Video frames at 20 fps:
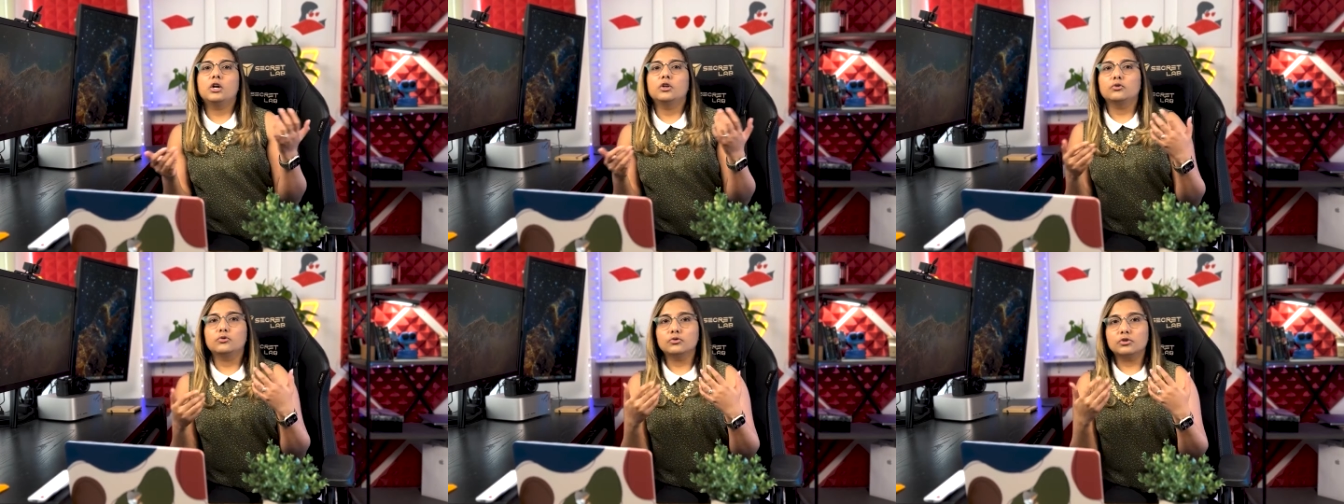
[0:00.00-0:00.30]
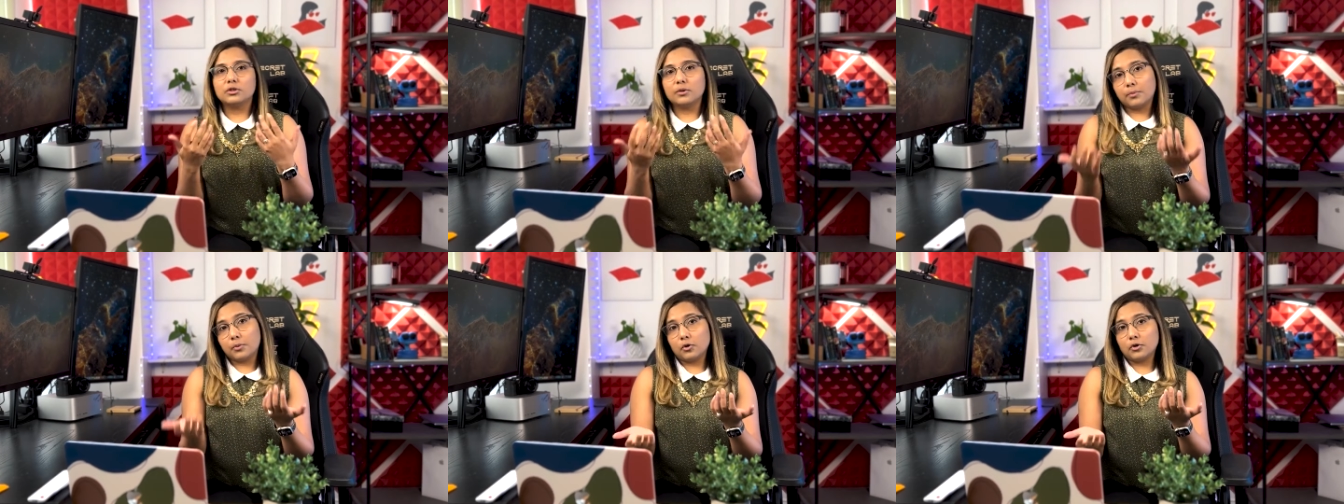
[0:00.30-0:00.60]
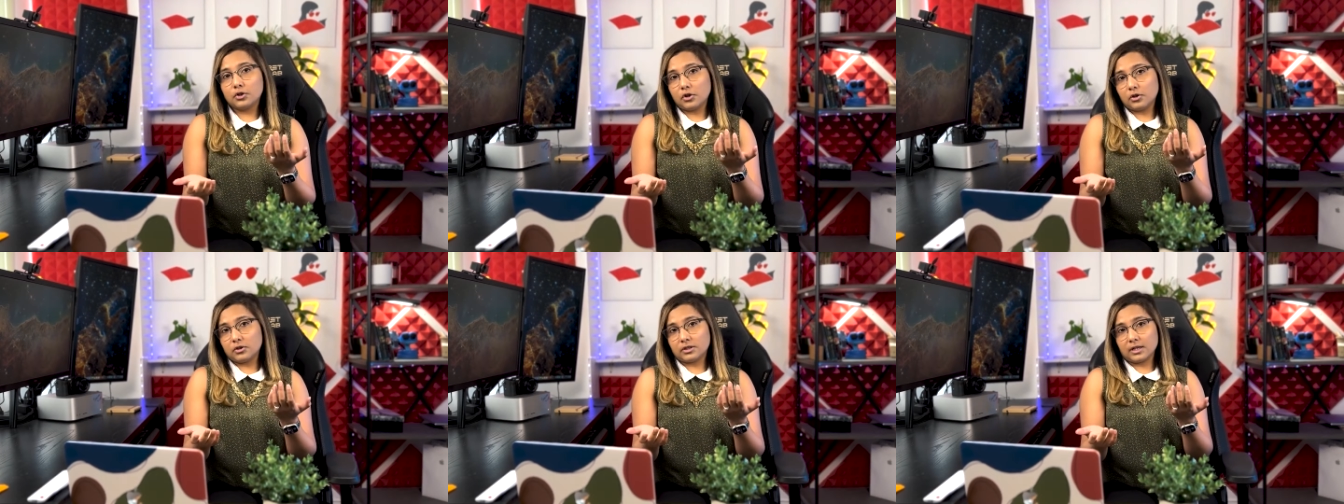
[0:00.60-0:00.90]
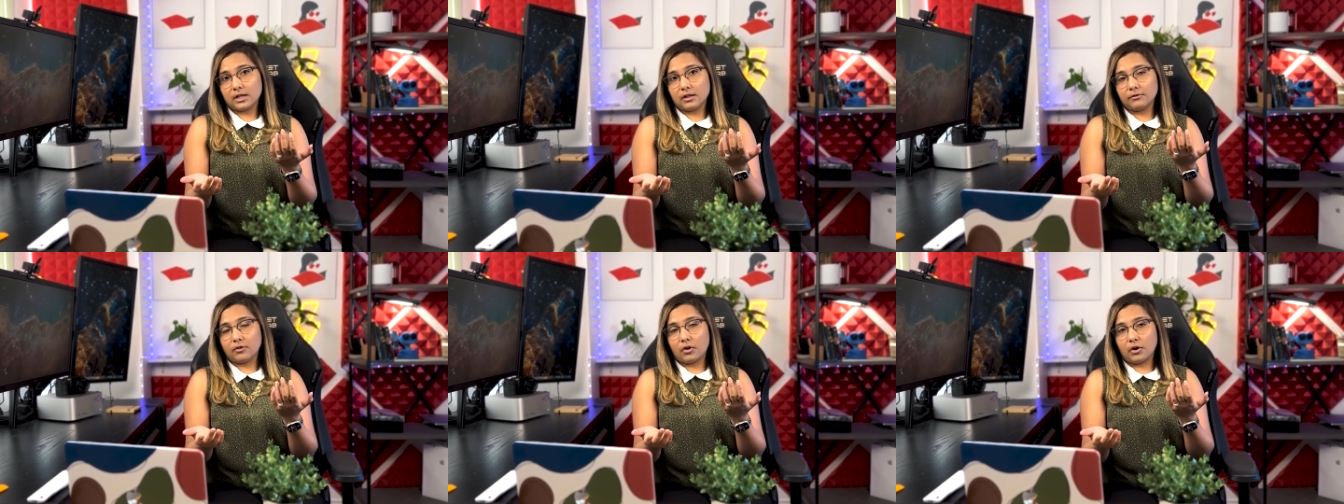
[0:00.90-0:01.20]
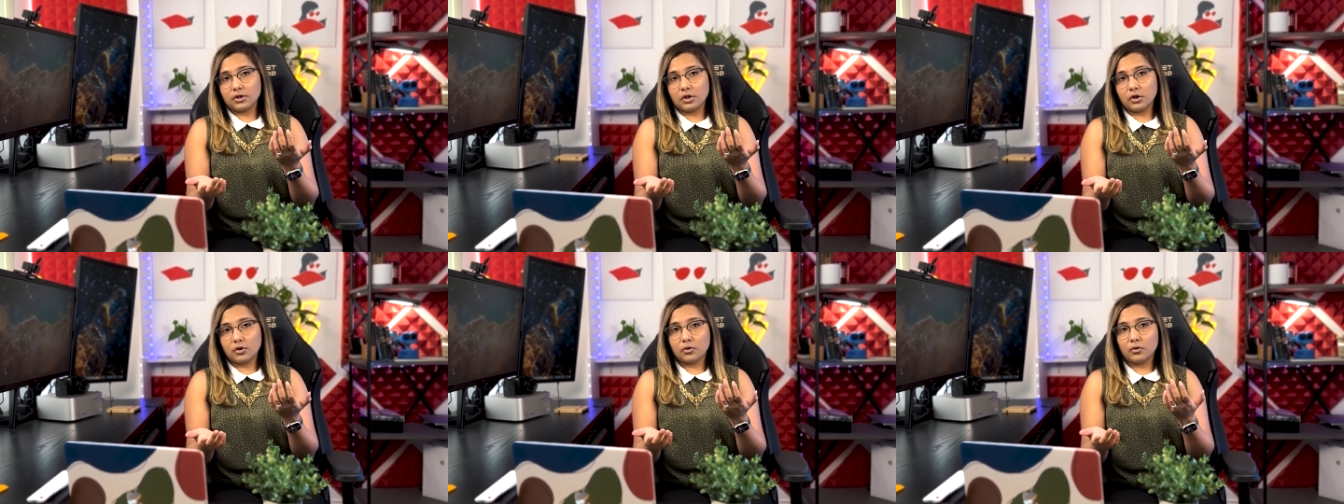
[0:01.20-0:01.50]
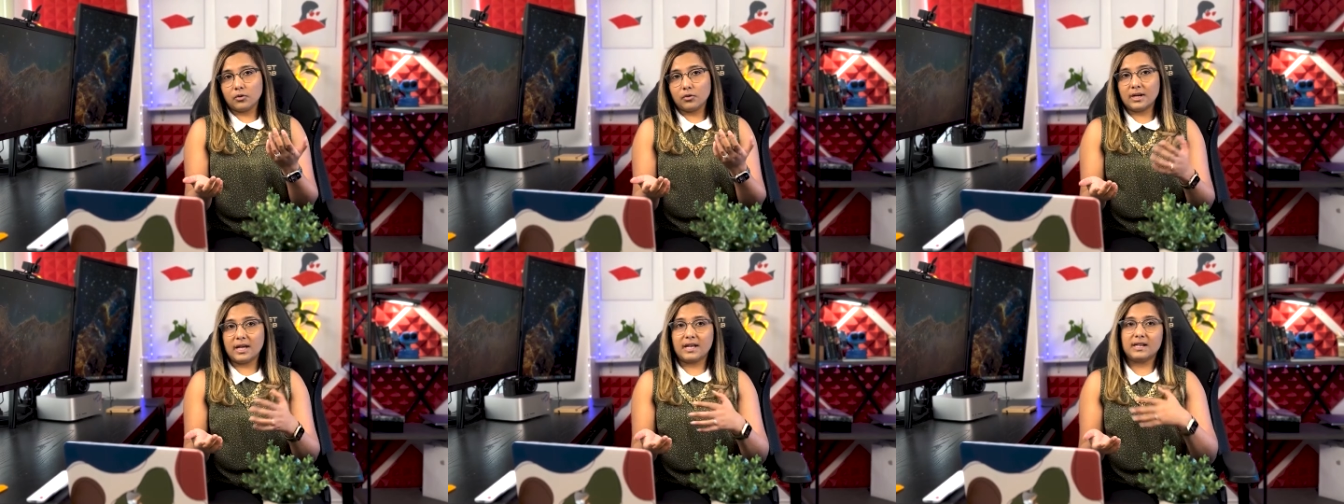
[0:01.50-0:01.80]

to support yourself on your own and